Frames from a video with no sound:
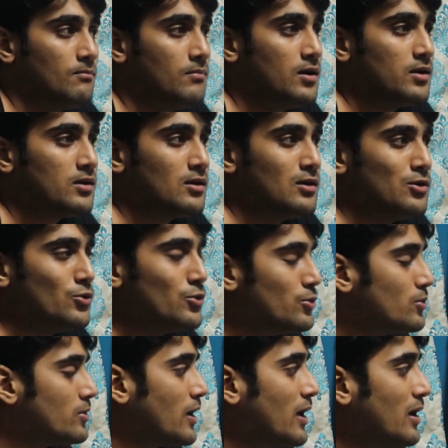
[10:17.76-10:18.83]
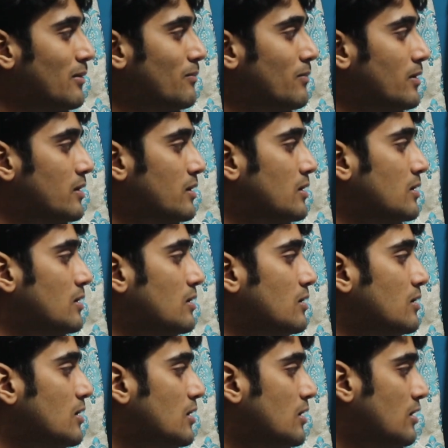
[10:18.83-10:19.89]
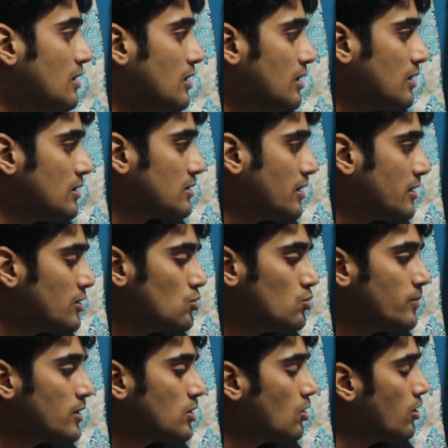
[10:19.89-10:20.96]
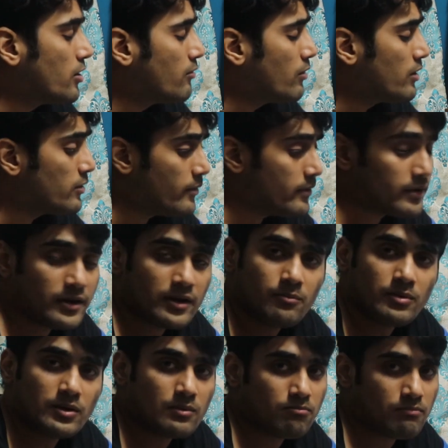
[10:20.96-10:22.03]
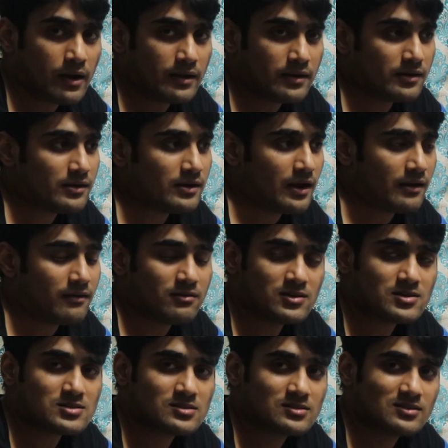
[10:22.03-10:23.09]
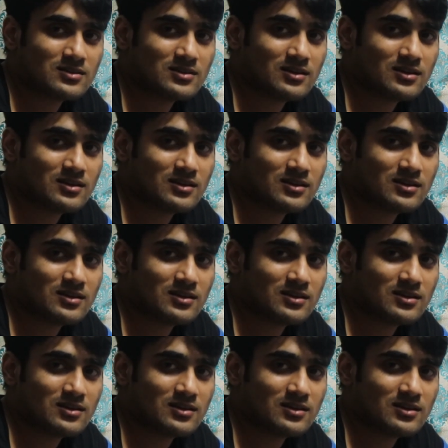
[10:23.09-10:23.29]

but do you type 32-bit or a 128-bit binary address